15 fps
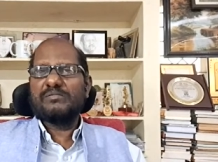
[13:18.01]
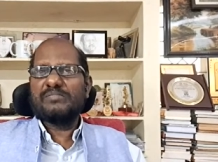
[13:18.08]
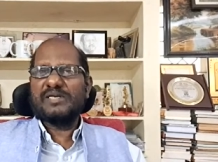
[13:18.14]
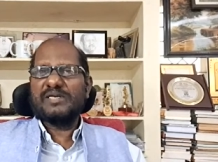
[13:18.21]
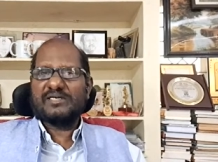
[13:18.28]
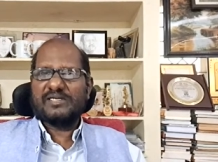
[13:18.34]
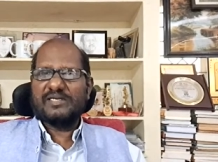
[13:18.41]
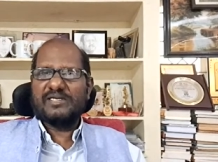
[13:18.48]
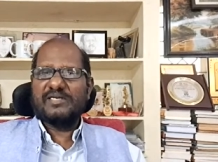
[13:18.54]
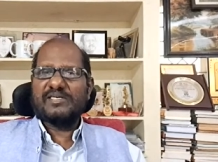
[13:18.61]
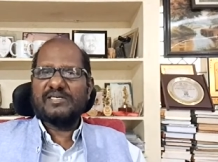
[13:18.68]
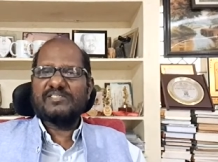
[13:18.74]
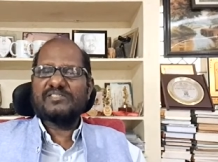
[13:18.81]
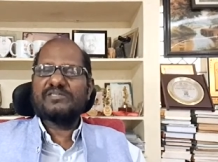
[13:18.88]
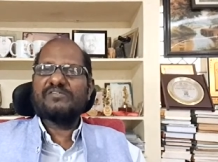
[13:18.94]
but
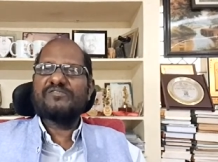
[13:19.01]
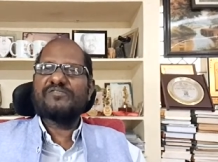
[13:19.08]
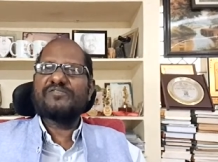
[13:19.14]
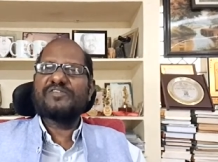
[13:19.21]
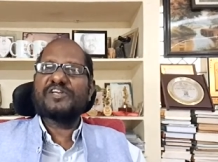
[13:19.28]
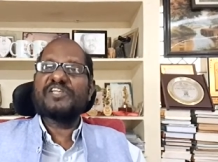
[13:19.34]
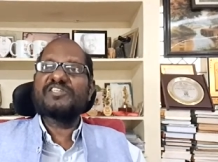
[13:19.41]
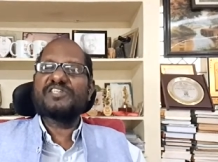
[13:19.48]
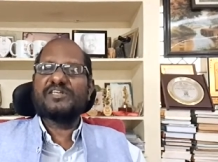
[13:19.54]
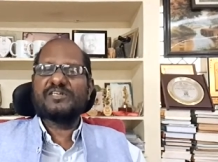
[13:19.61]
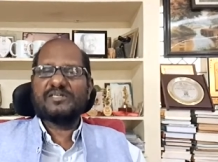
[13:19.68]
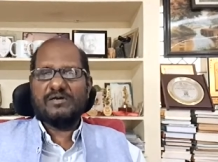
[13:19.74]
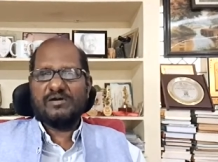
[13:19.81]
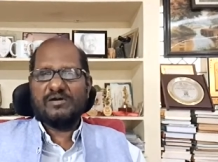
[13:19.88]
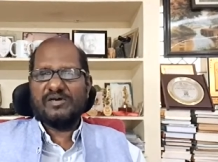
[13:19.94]
it is of
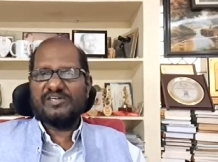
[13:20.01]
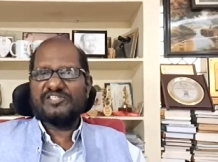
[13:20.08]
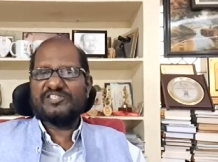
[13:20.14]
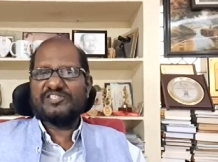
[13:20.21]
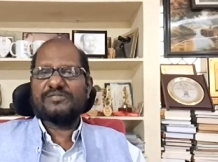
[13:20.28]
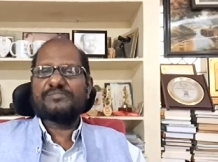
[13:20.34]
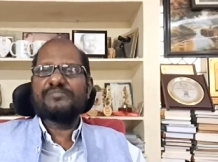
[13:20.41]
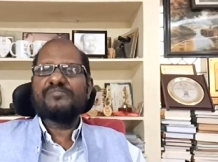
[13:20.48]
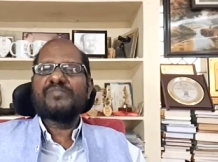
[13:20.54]
recent origin.